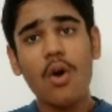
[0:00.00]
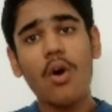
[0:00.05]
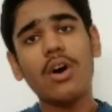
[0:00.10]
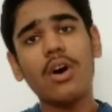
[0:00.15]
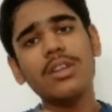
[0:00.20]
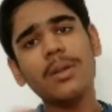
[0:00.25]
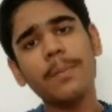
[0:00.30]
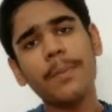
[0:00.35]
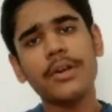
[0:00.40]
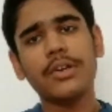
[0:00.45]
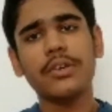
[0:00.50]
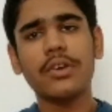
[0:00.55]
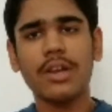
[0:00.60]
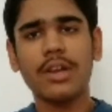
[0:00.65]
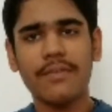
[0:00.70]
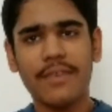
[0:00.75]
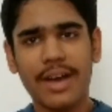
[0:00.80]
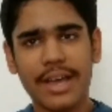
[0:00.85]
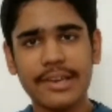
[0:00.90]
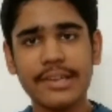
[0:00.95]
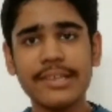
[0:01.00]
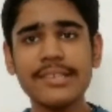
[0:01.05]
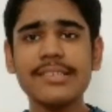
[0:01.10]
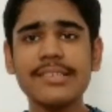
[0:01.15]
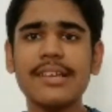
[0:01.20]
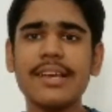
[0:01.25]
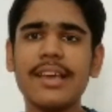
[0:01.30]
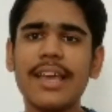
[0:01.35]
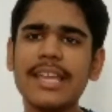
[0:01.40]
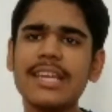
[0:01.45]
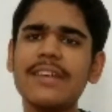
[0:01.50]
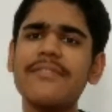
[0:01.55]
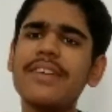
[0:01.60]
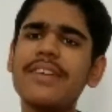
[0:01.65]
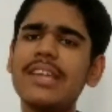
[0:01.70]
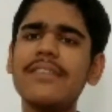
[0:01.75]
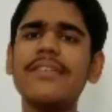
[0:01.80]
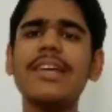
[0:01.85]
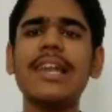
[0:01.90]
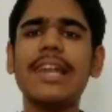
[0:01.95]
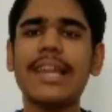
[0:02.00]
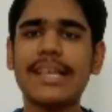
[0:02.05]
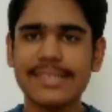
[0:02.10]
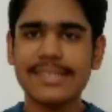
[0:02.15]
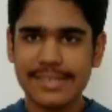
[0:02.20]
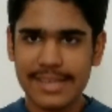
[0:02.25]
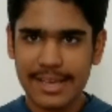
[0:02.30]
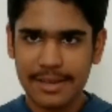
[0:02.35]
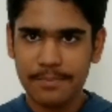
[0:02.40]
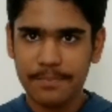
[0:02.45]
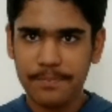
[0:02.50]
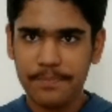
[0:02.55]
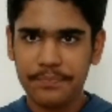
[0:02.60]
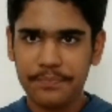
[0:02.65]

or the particular virus in a very, very less time.